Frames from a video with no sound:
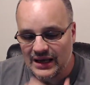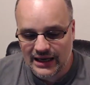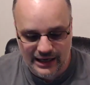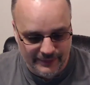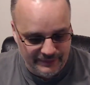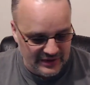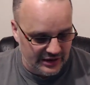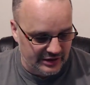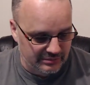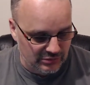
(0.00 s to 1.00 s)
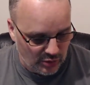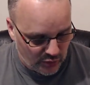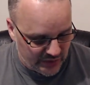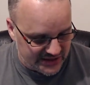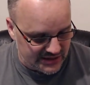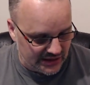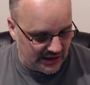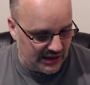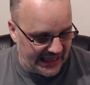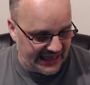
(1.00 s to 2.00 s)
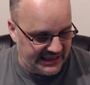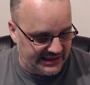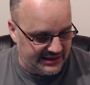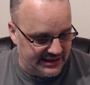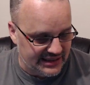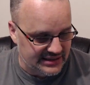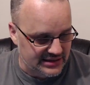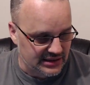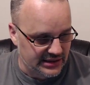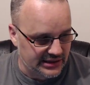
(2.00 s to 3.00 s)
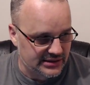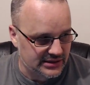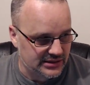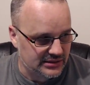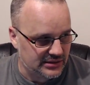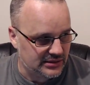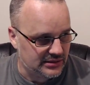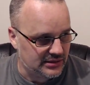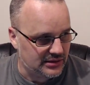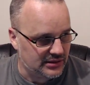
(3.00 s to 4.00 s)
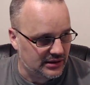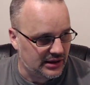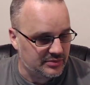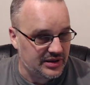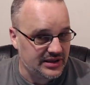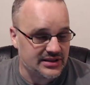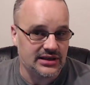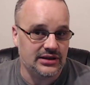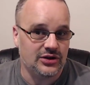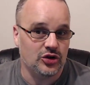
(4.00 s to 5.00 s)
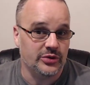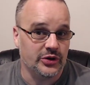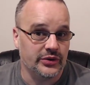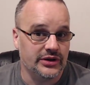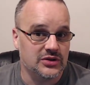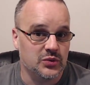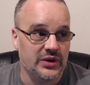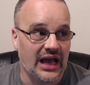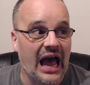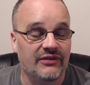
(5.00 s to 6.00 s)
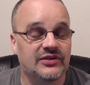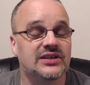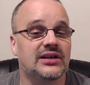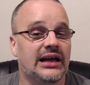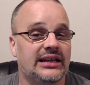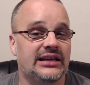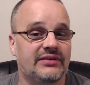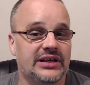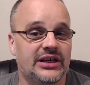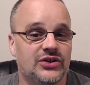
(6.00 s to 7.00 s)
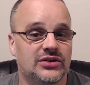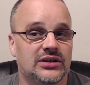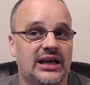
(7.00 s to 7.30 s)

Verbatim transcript: Um, the moment we start adding things like NPC humanoids, we have to start adding navigation.